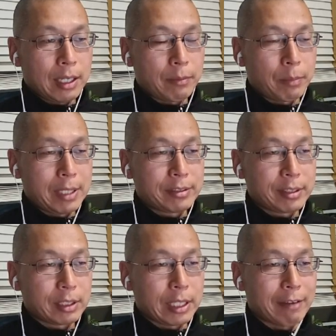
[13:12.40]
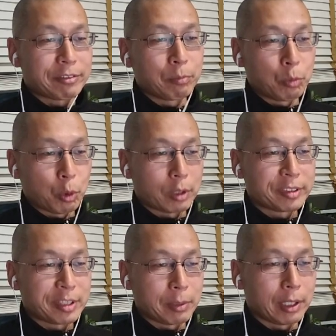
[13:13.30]
basically have more
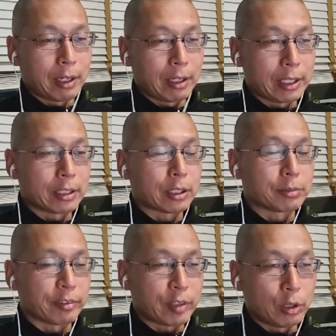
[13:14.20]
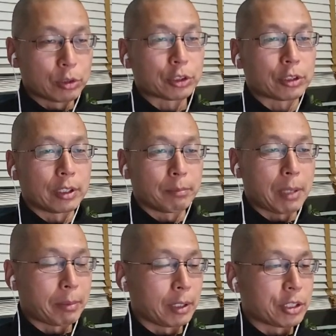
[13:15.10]
similarity in terms of culture and
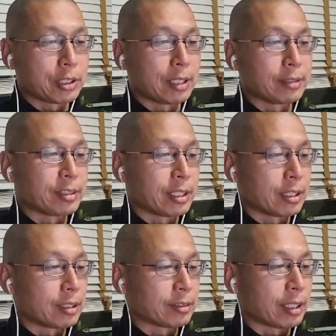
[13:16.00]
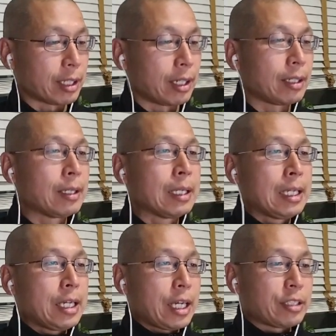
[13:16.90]
population density and things like that.
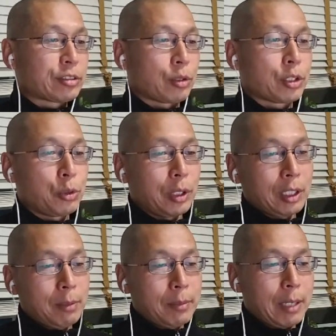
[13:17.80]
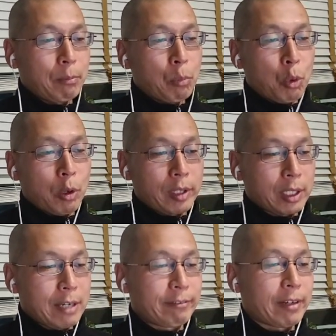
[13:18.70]
And so you eliminate more of the
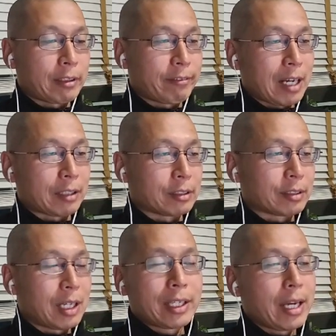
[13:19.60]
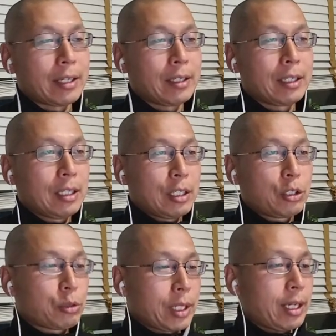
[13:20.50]
confounding factors. Again,
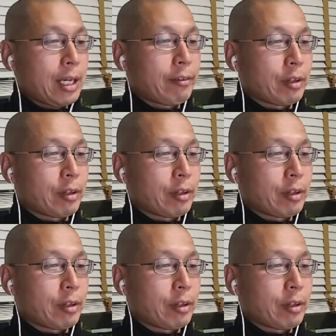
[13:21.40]
you can't have